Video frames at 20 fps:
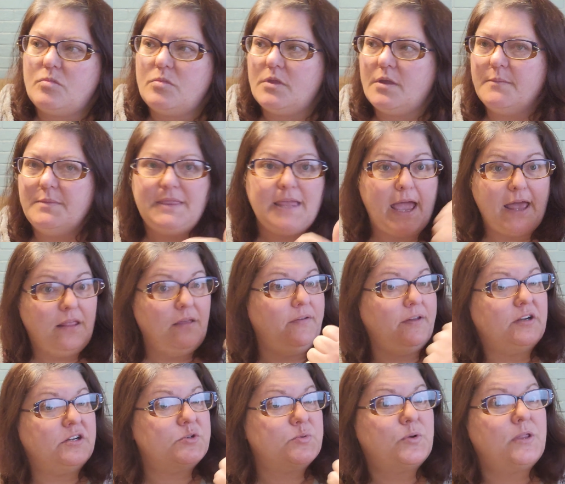But the
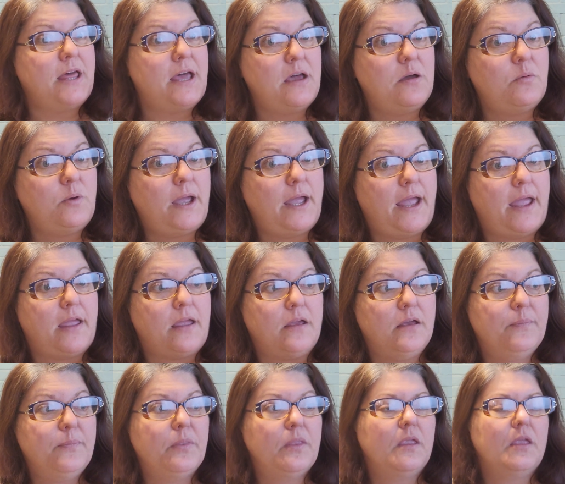elevators were that way.
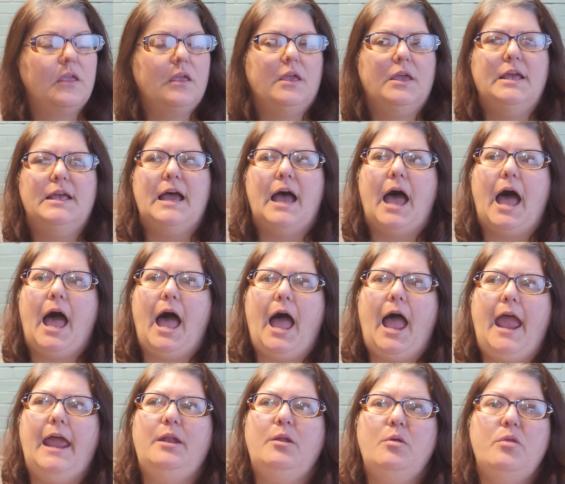
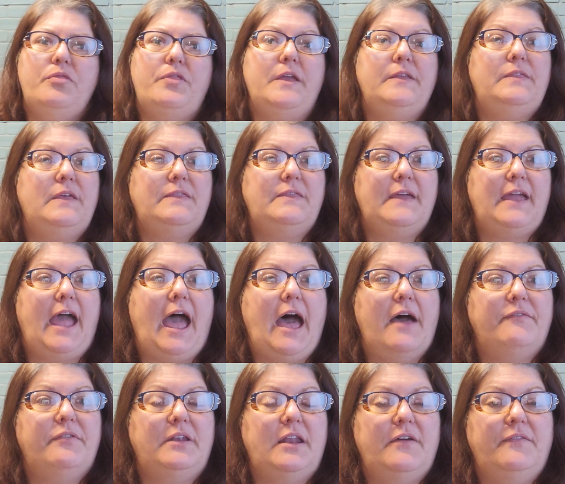I don't think that they
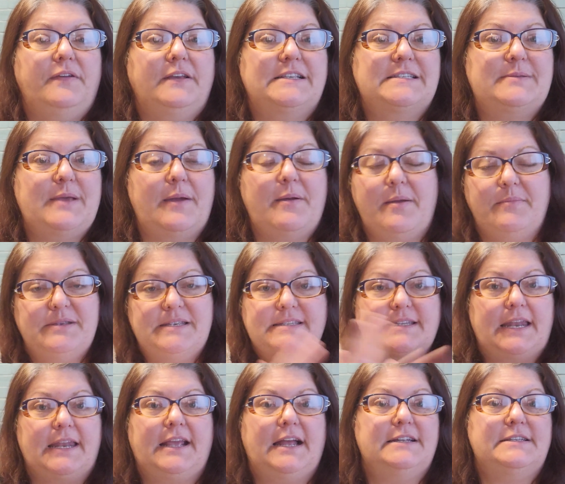have enough, I'm just
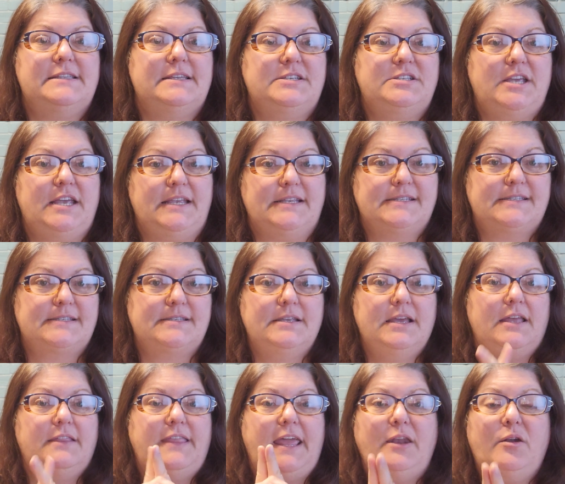going to cut to the chase.
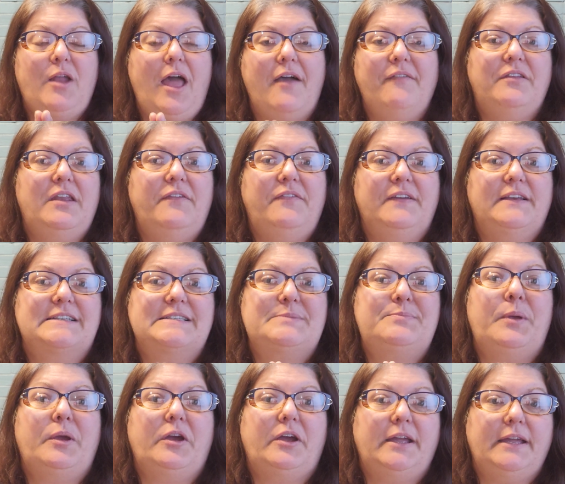They don't have enough
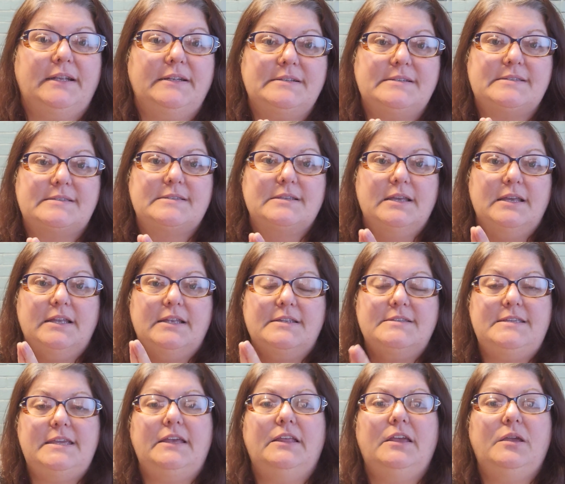experience
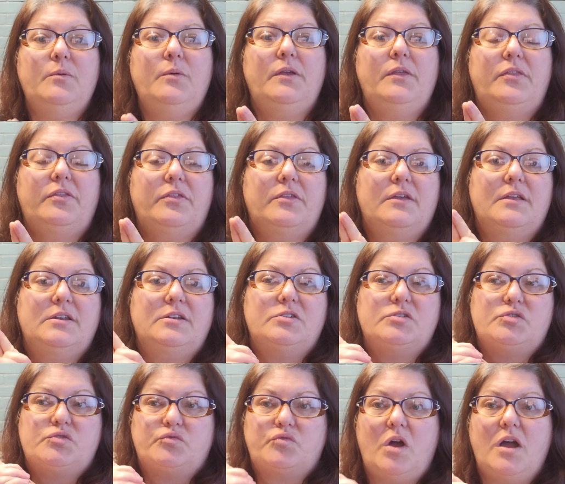dealing with
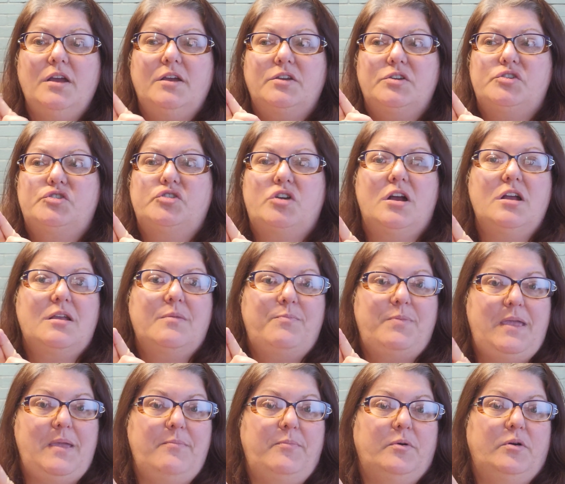drunk
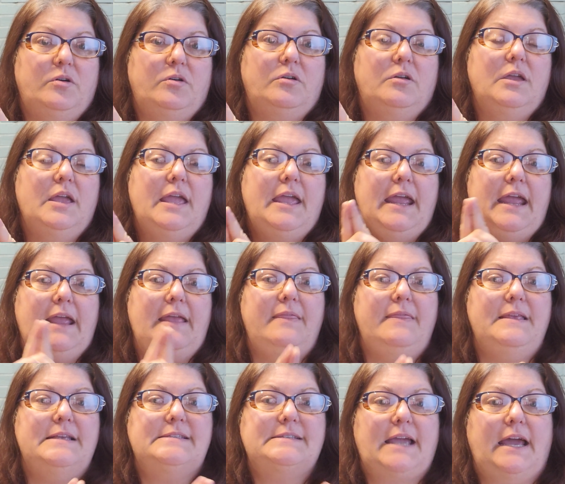people in
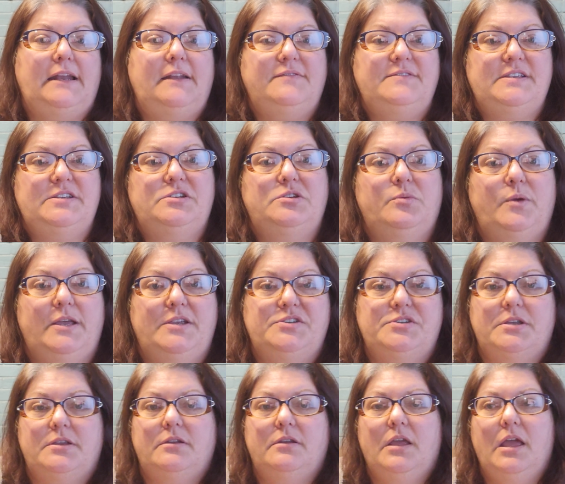this kind of
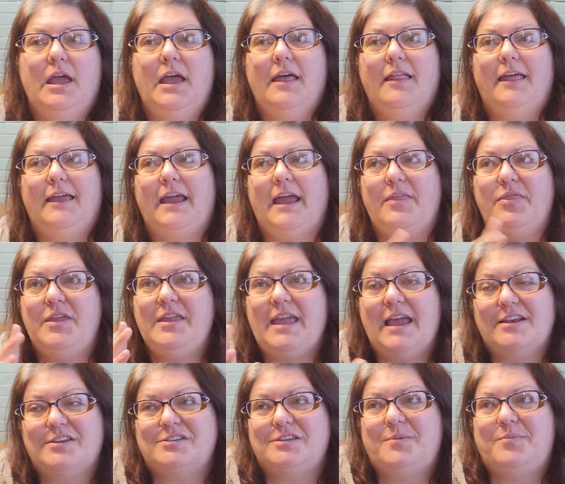situation. I think
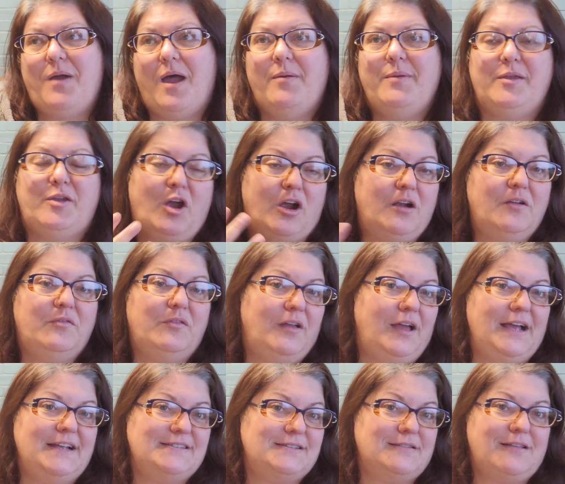actually probably Carnival
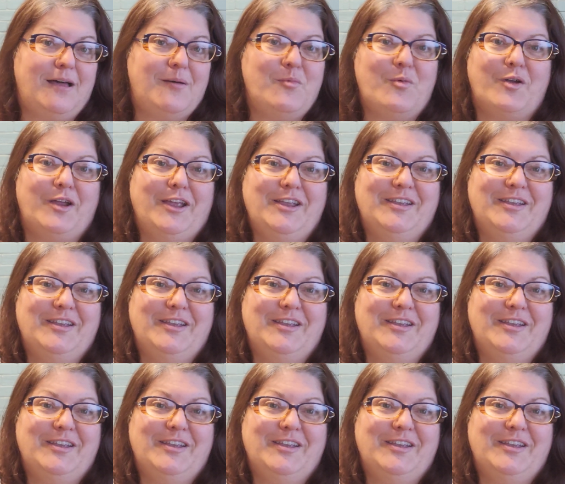has a lot more